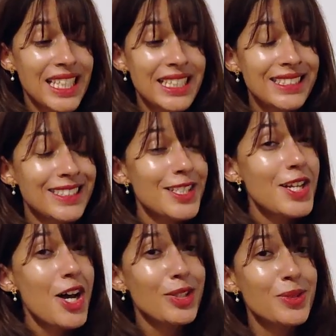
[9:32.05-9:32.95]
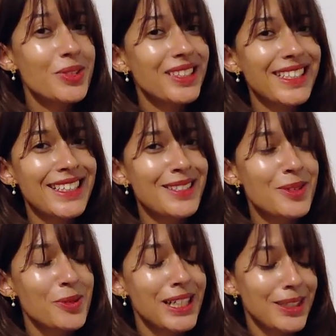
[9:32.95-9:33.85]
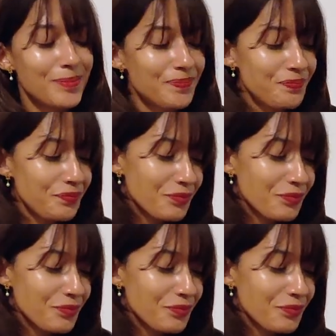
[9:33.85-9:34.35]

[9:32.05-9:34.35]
does not really end well.